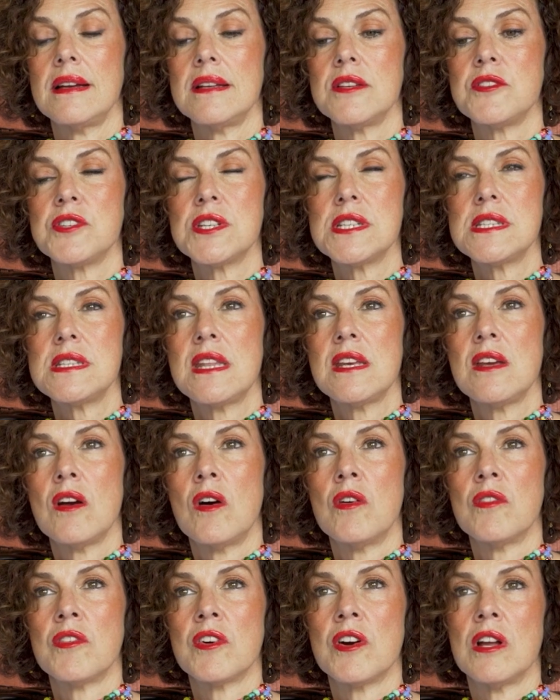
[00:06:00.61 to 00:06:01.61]
just the
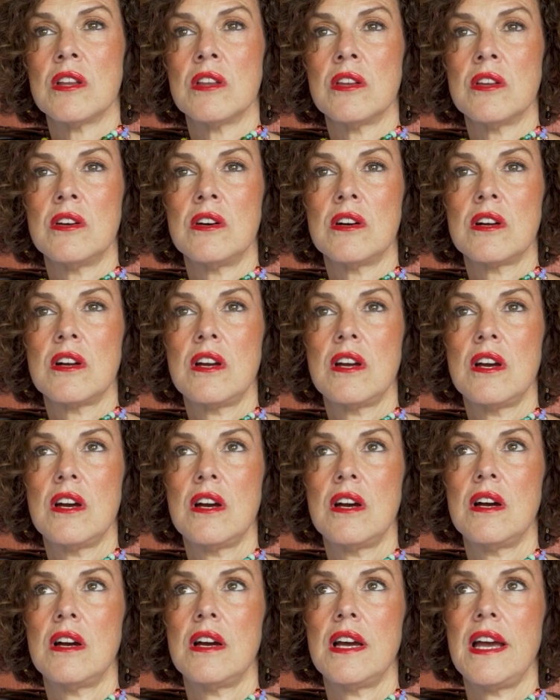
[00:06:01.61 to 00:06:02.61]
overall look
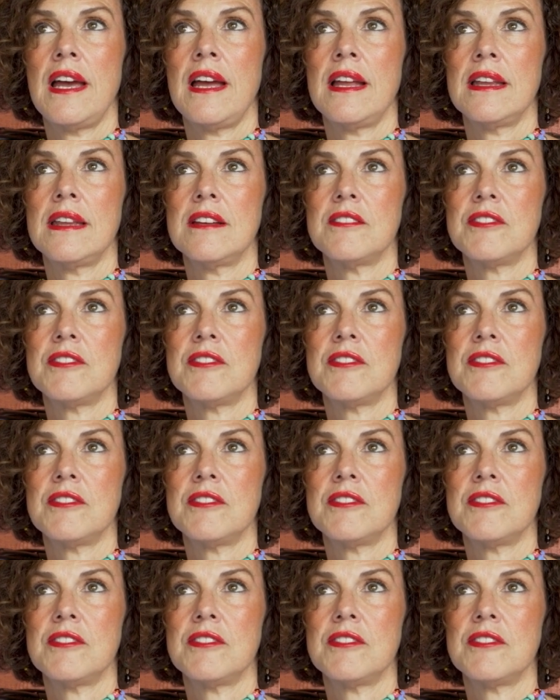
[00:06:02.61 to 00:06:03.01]
and